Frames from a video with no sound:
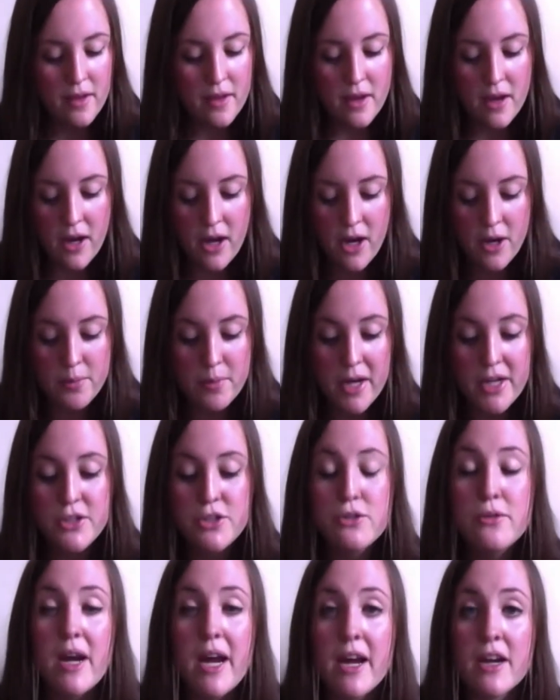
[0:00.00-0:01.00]
I
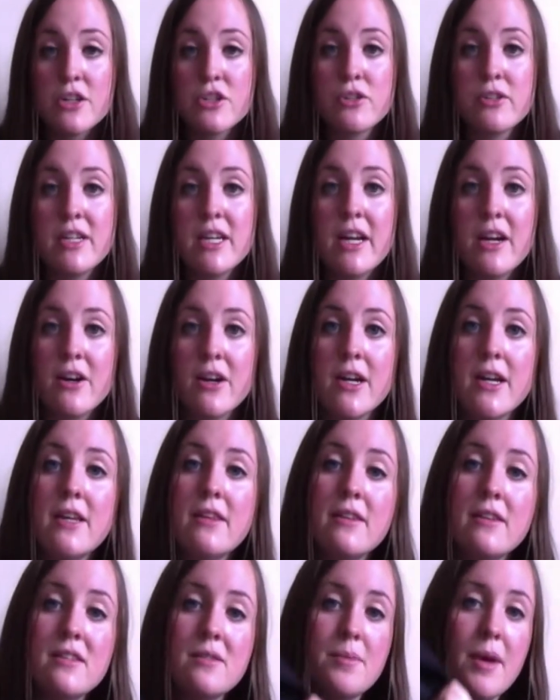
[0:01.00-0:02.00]
do actually carry
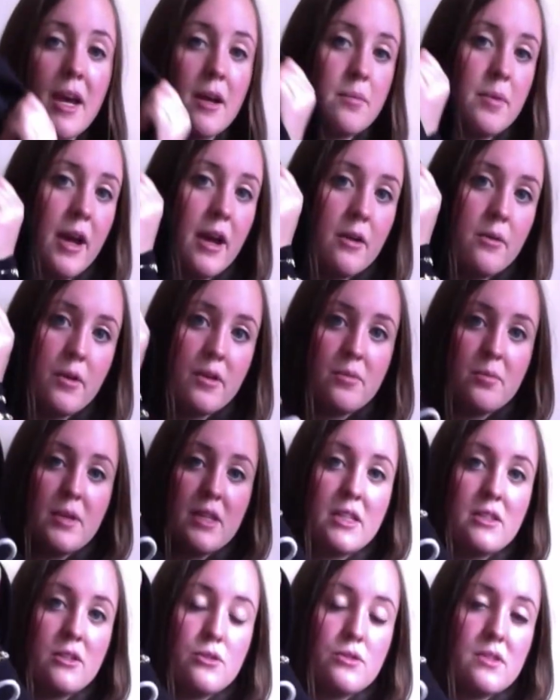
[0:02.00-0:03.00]
this backpack with me
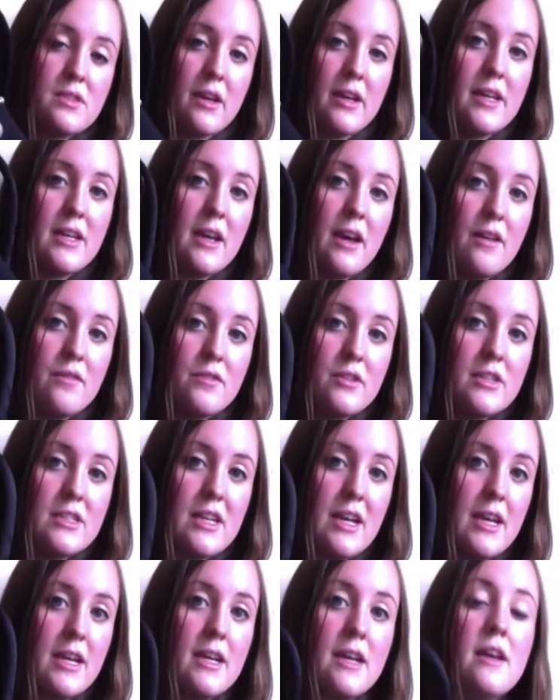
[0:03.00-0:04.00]
to site every
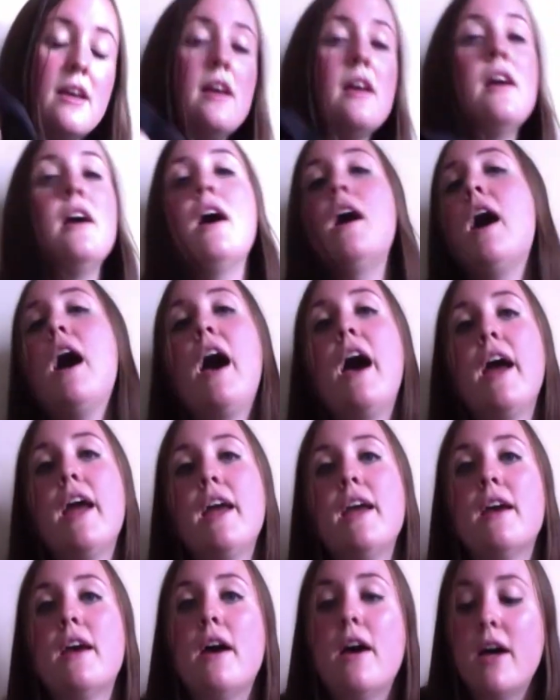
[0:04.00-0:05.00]
day.
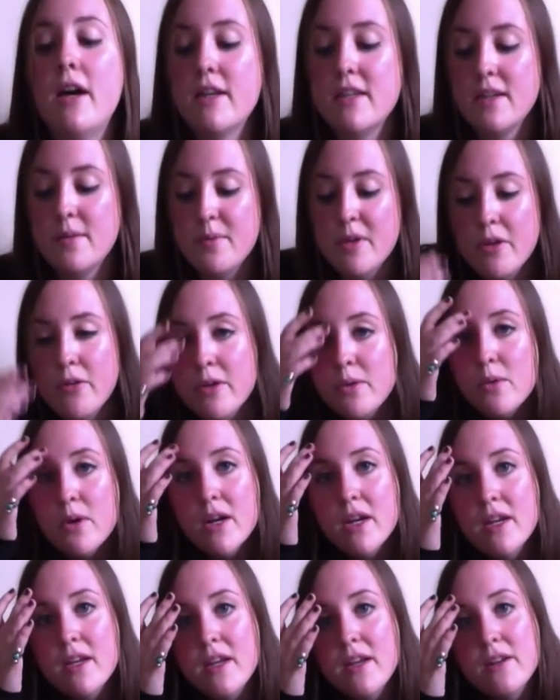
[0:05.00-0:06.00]
I typically
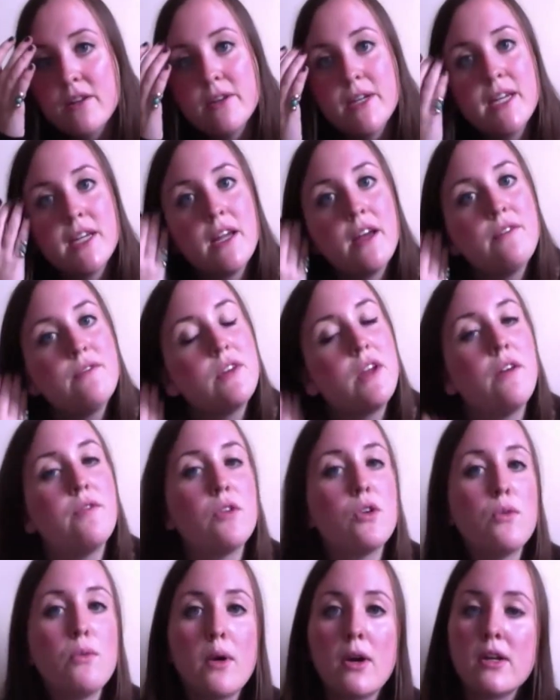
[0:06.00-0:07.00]
work in Italy, and I've
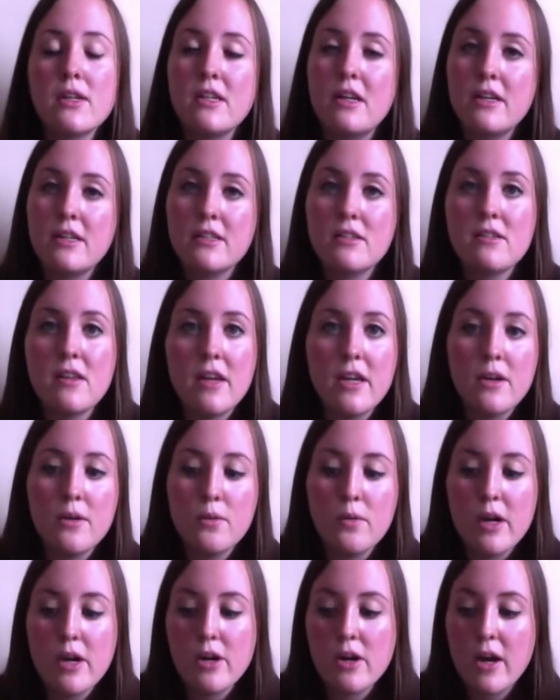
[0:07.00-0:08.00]
never worked on a site
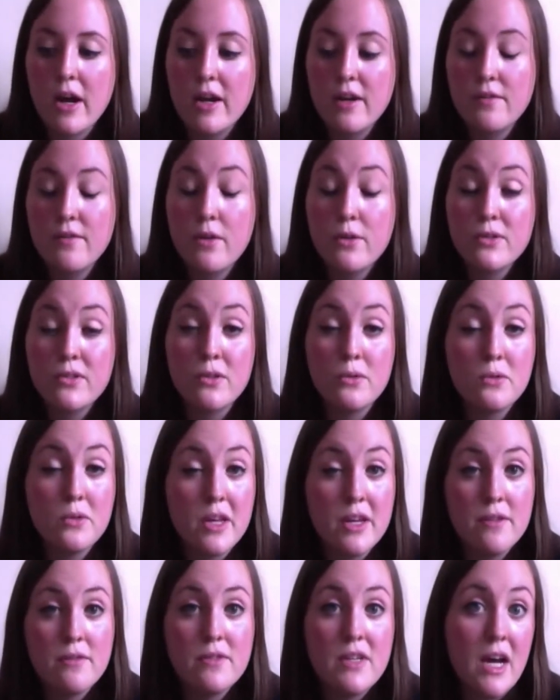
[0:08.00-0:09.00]
where I have also
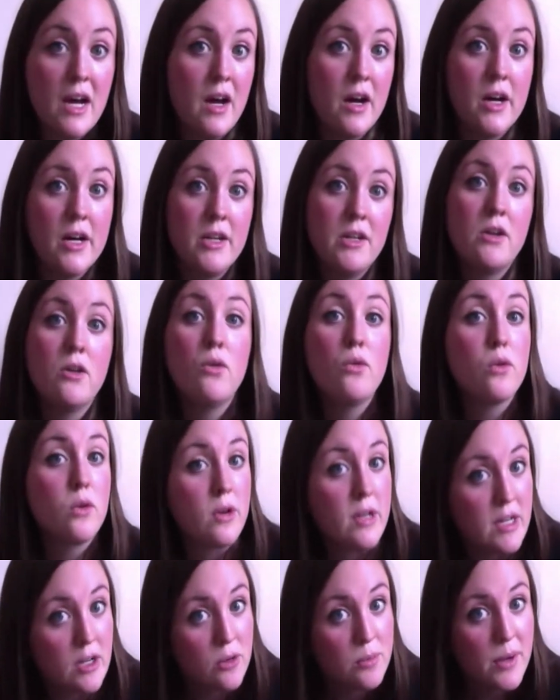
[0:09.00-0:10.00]
lived on or
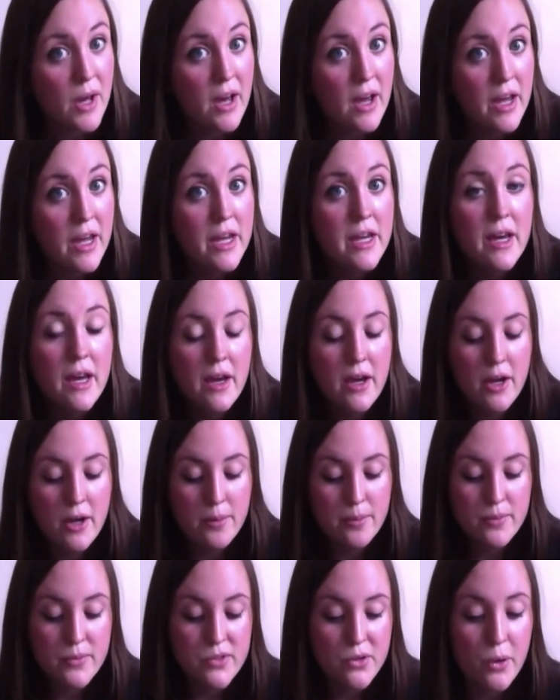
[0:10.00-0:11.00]
nearby,
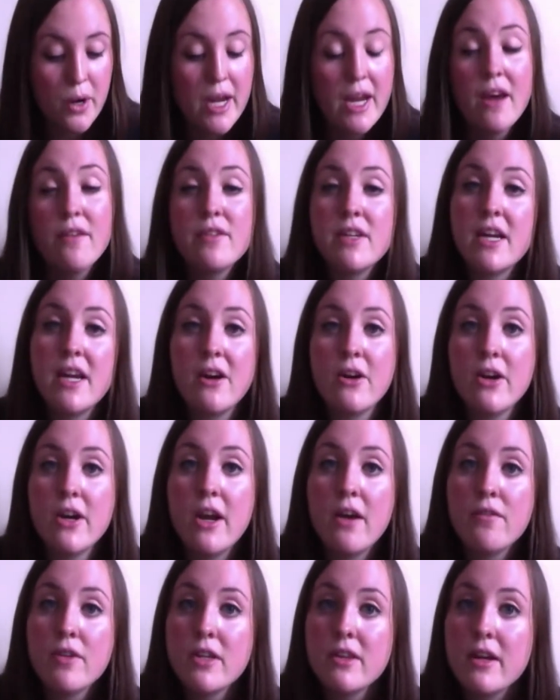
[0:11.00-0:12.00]
so I have to carry
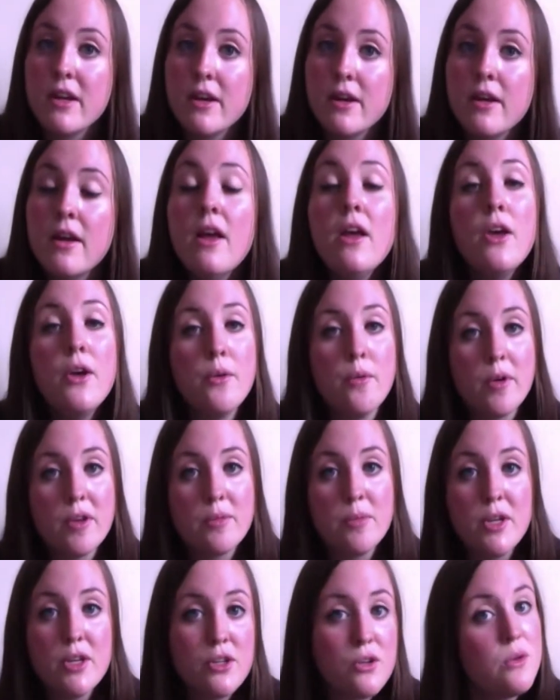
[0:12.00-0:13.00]
everything
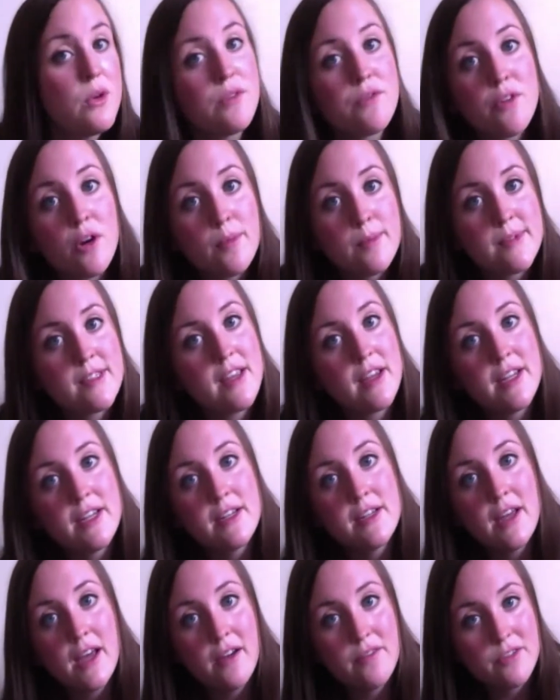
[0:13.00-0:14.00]
with me to and from site
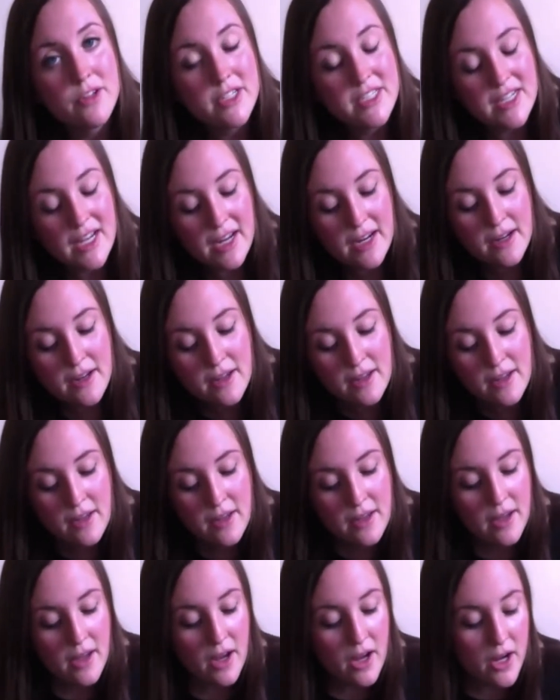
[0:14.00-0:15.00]
every day.
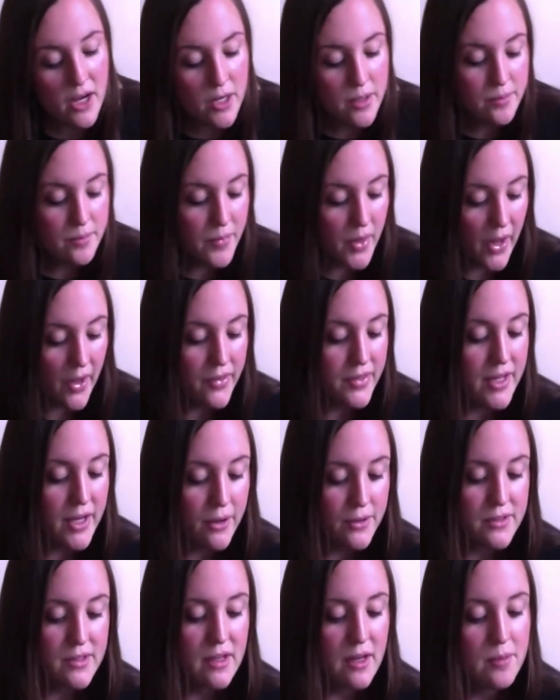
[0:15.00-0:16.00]
On the
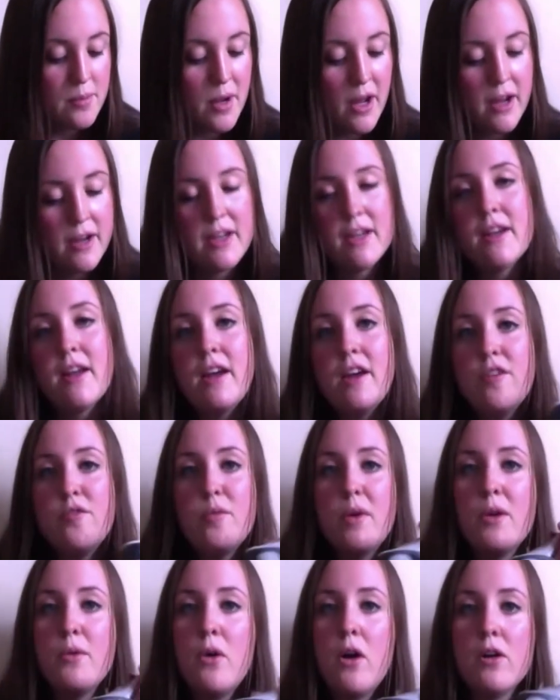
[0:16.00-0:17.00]
outside pocket, I have
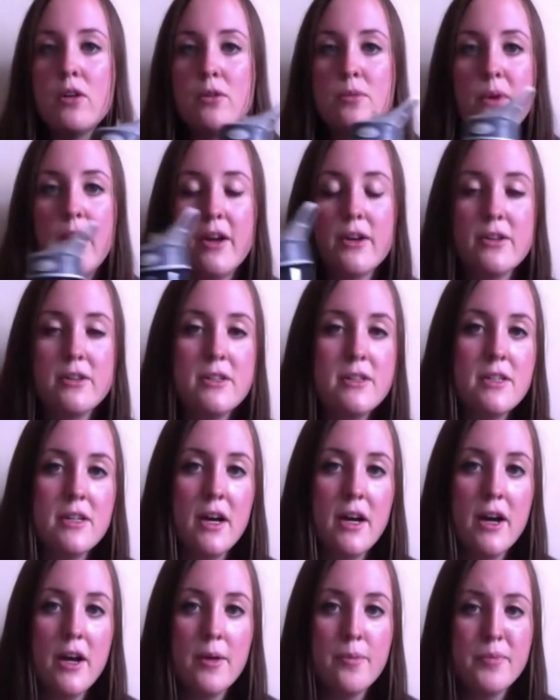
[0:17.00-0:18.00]
my water bottle.
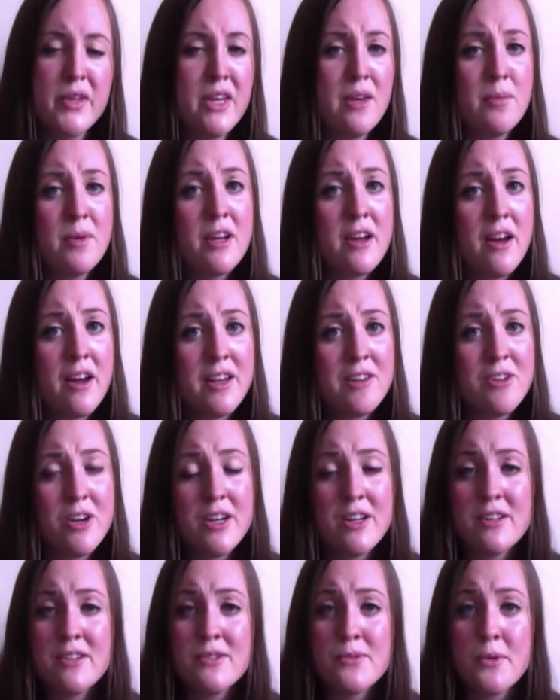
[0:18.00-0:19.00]
Keeping
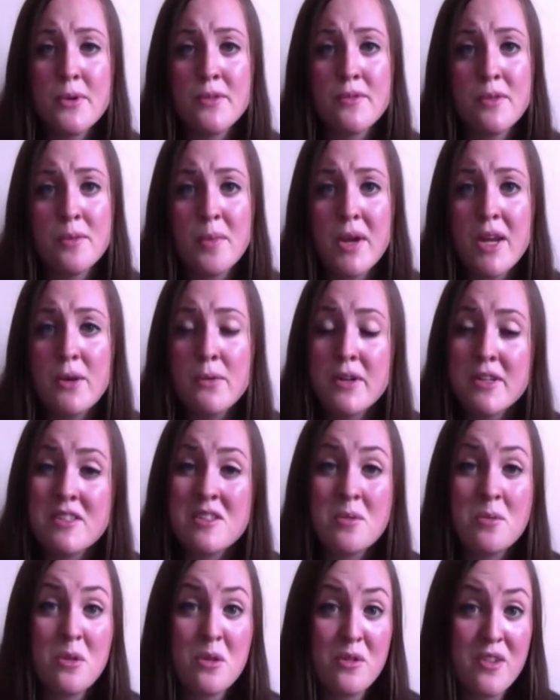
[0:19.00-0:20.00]
hydrated is one of the main ways
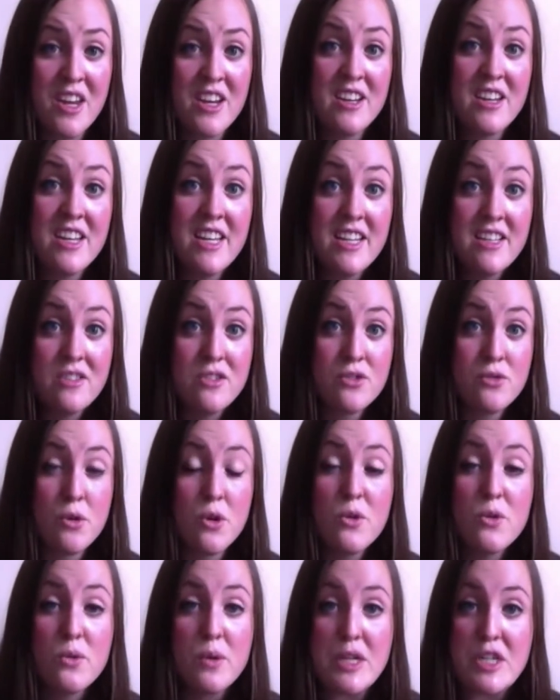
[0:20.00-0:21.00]
to prevent heat
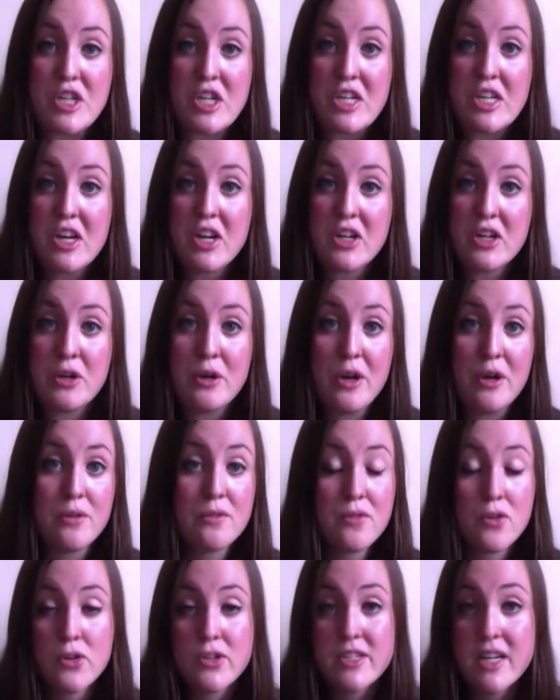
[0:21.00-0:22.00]
stroke, which can knock you out
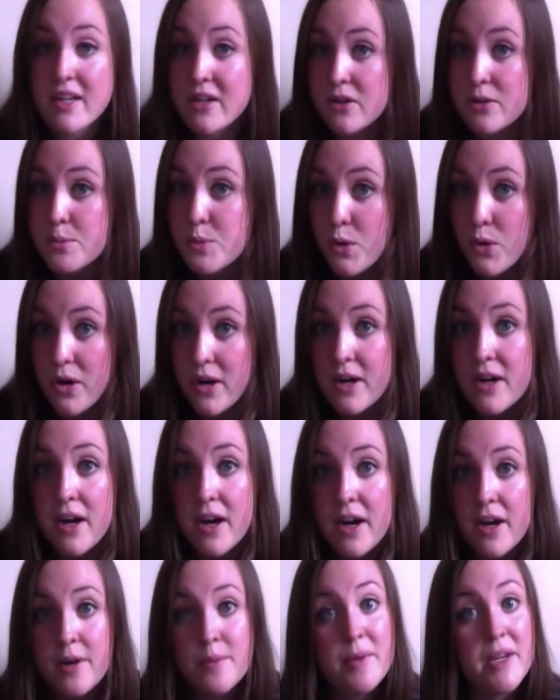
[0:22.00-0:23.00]
for a day or more,
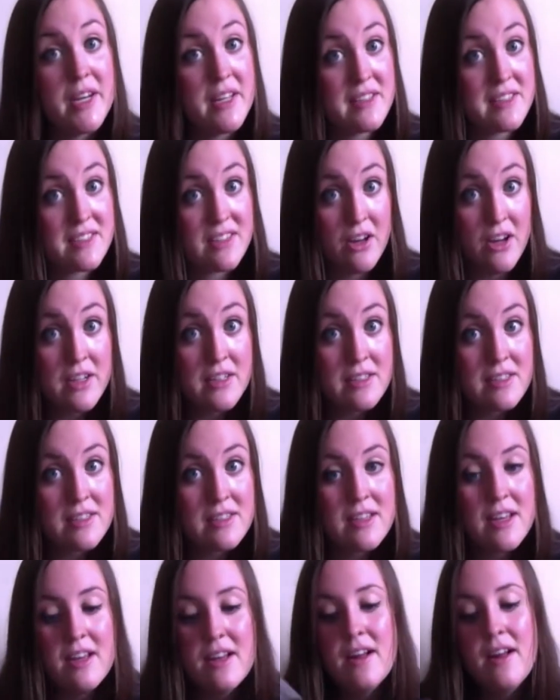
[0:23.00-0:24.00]
and it
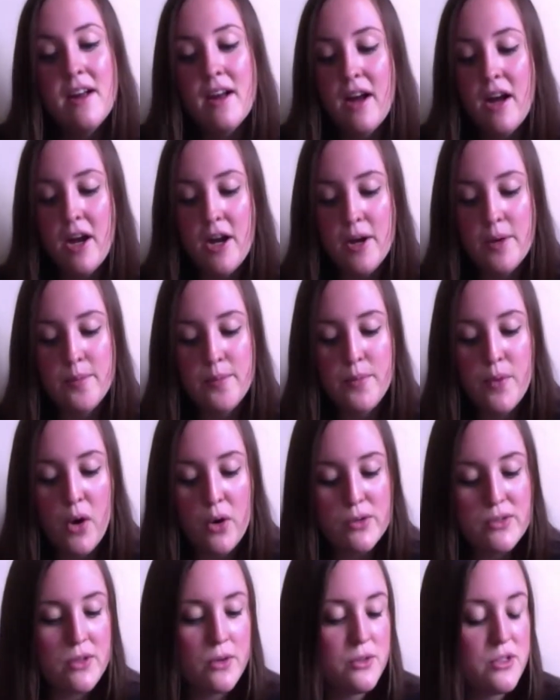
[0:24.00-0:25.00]
sucks.
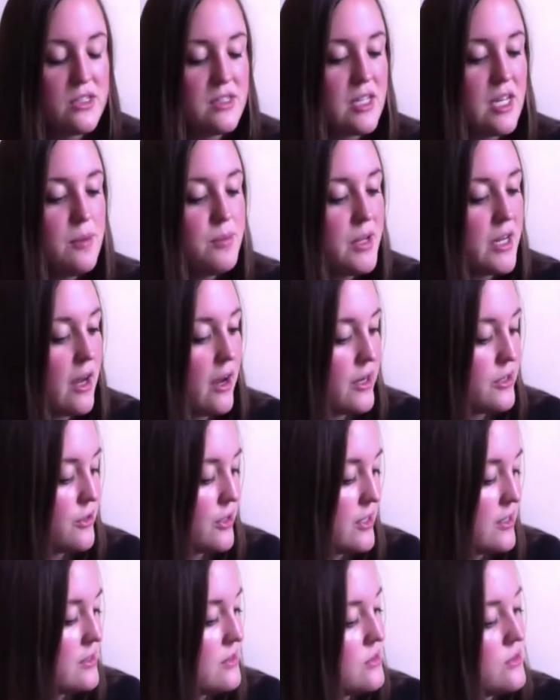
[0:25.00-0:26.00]
Also, just keeping
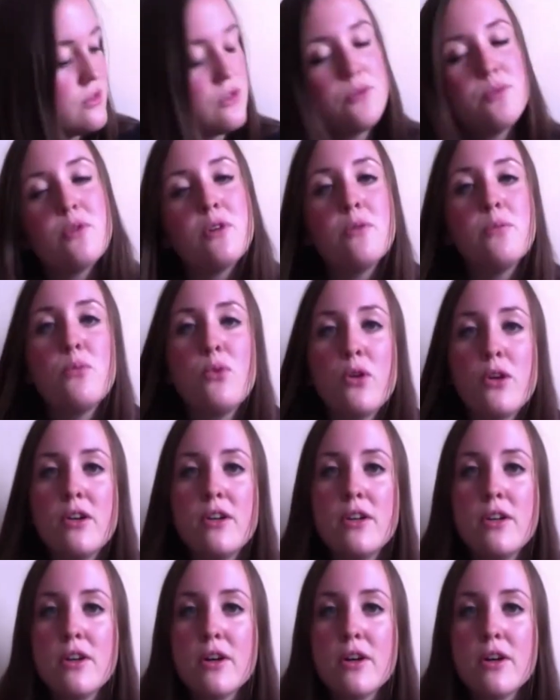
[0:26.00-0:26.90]
hydrated is super important.